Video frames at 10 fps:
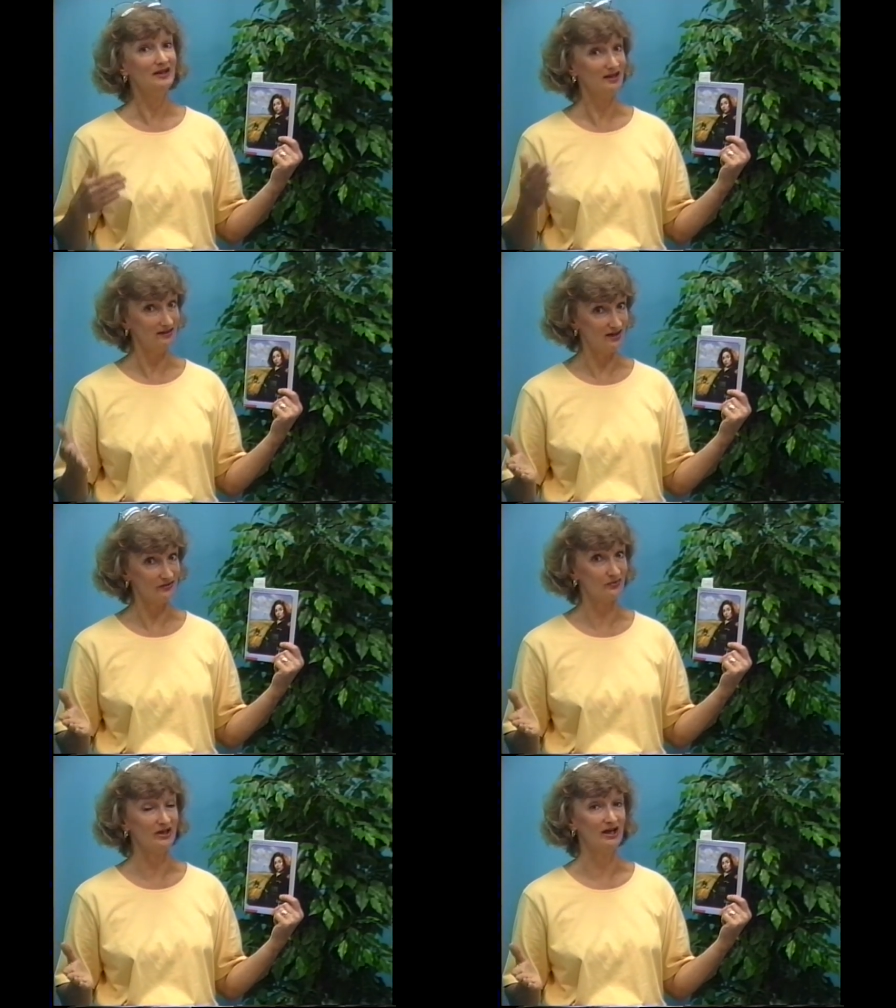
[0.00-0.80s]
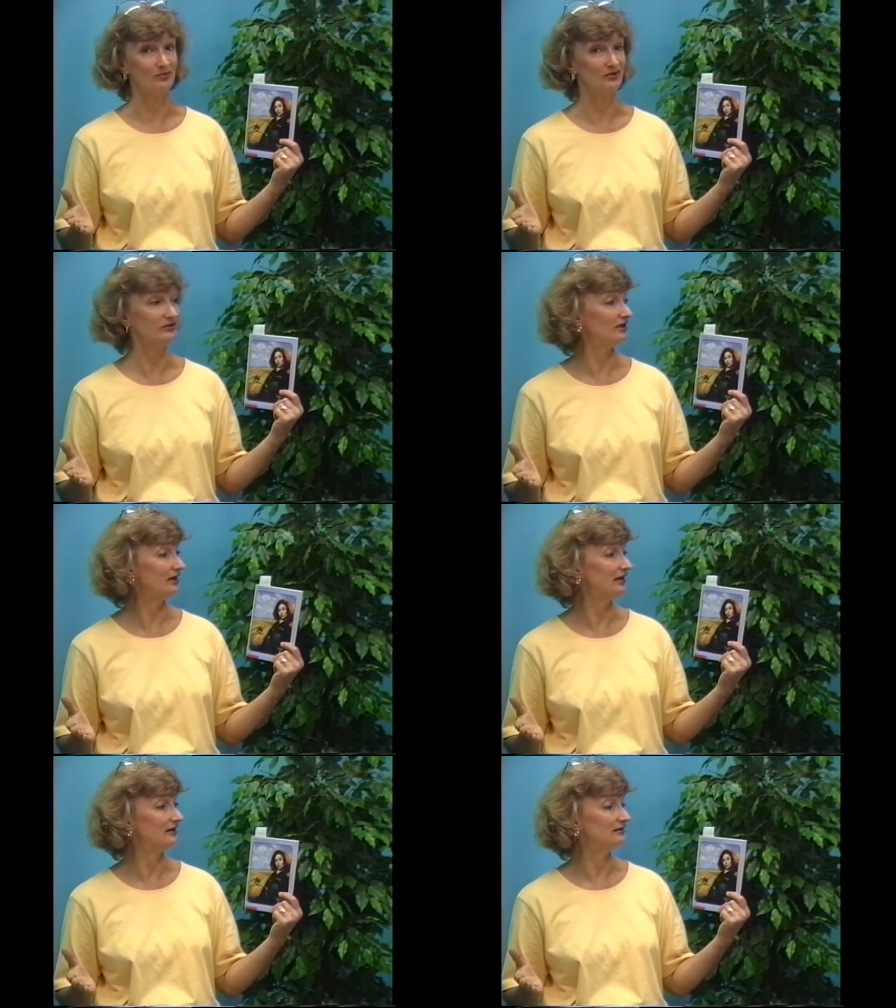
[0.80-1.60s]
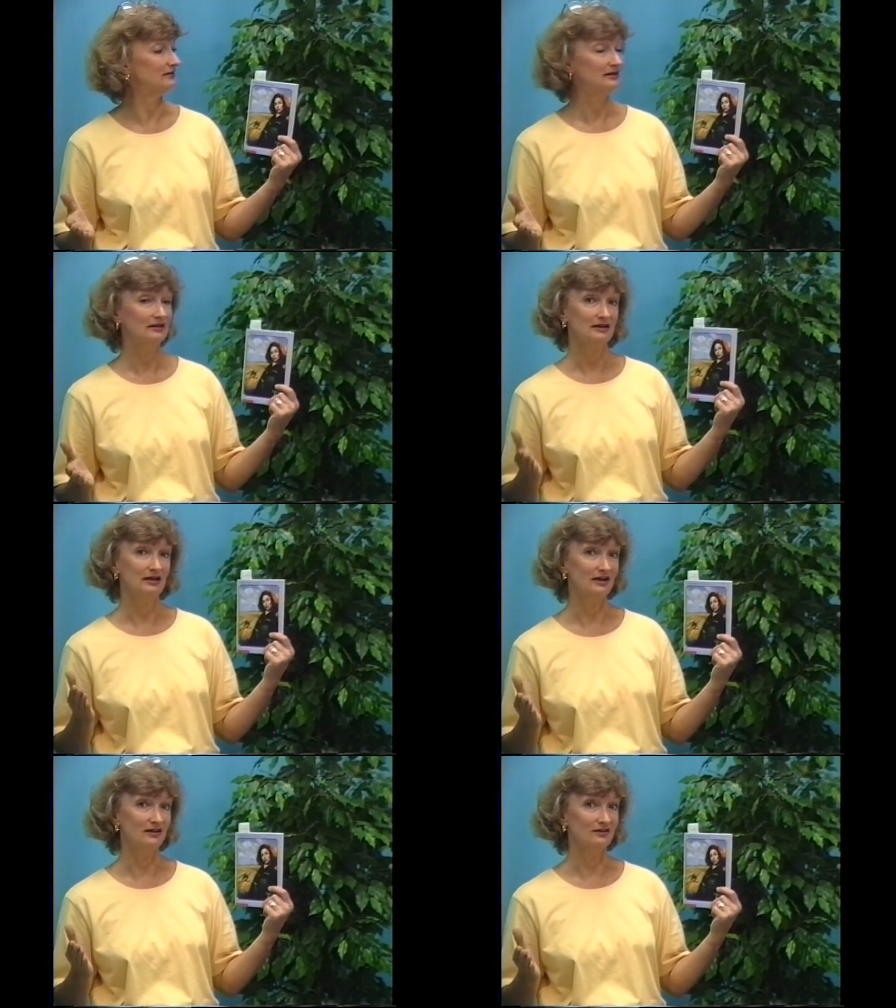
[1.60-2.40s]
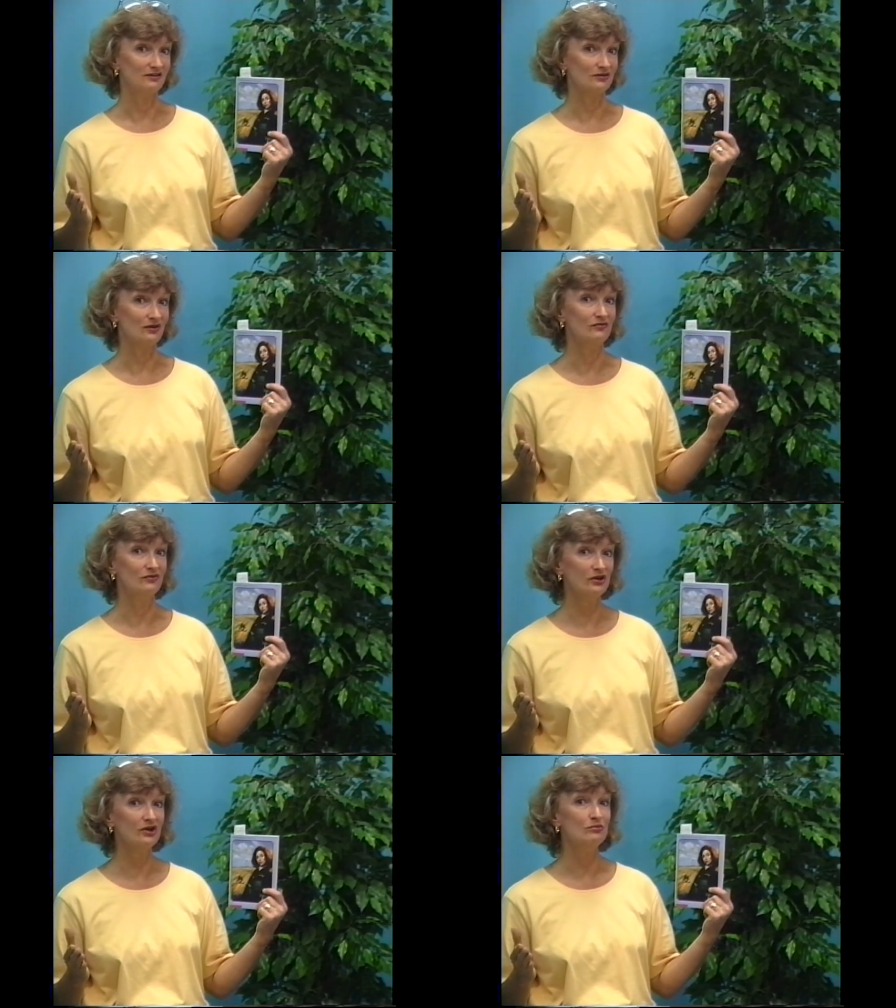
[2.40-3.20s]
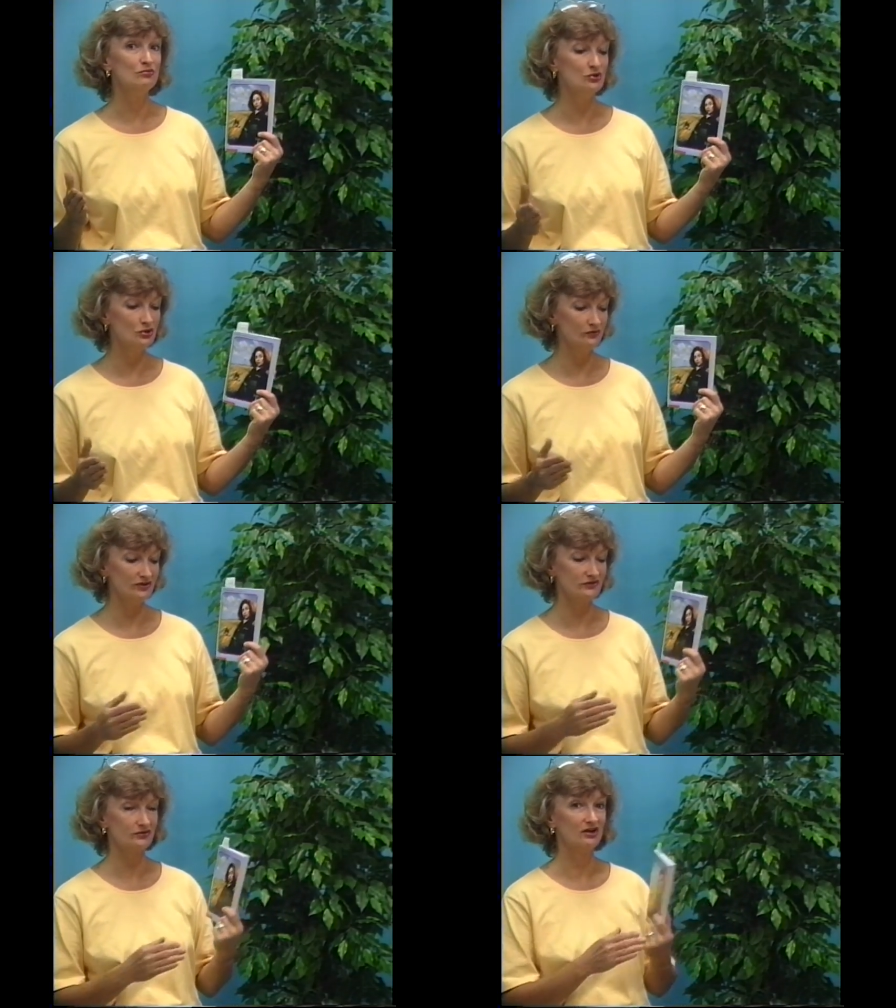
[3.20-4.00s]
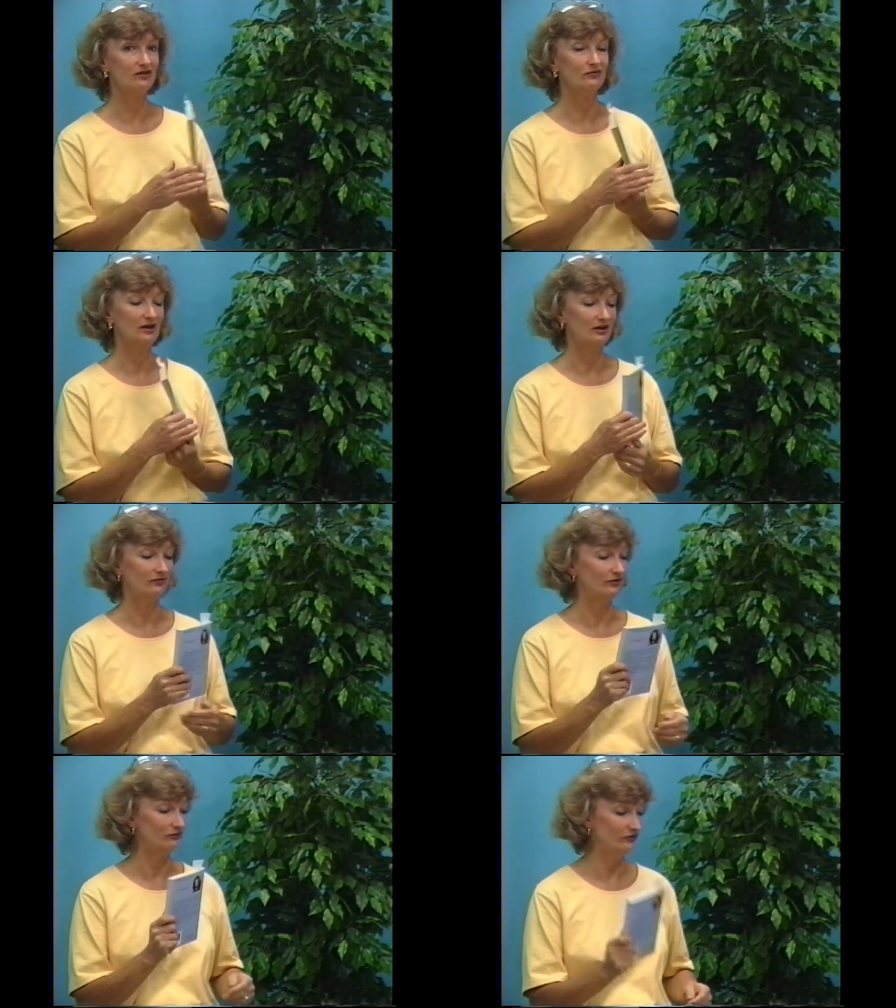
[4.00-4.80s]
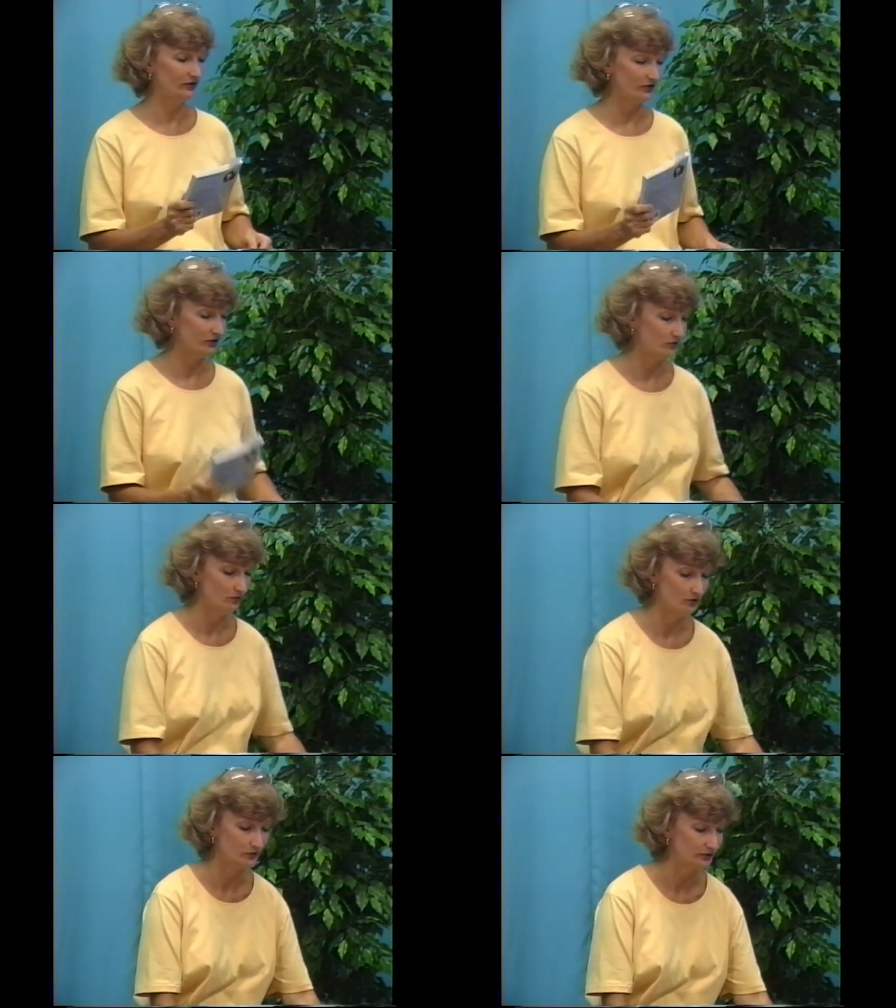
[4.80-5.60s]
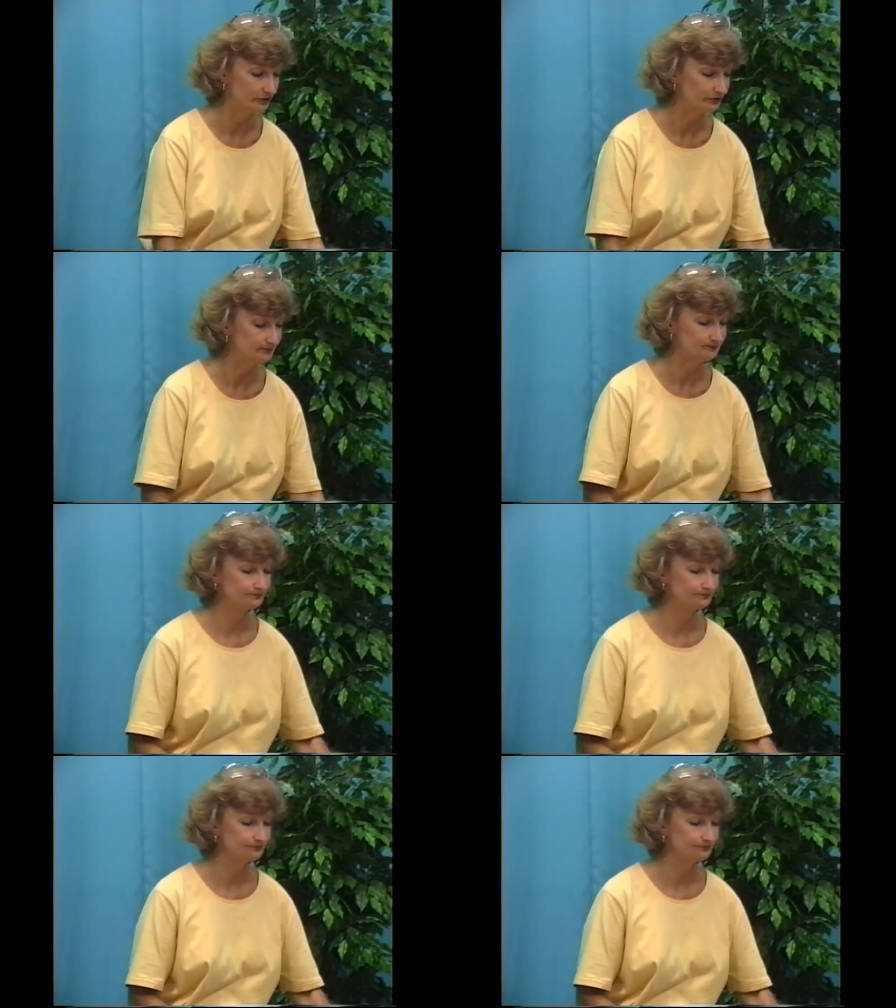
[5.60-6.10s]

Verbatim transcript: And that's what happened to Hannah. And uh, so a very moving story of, of a very heroic girl.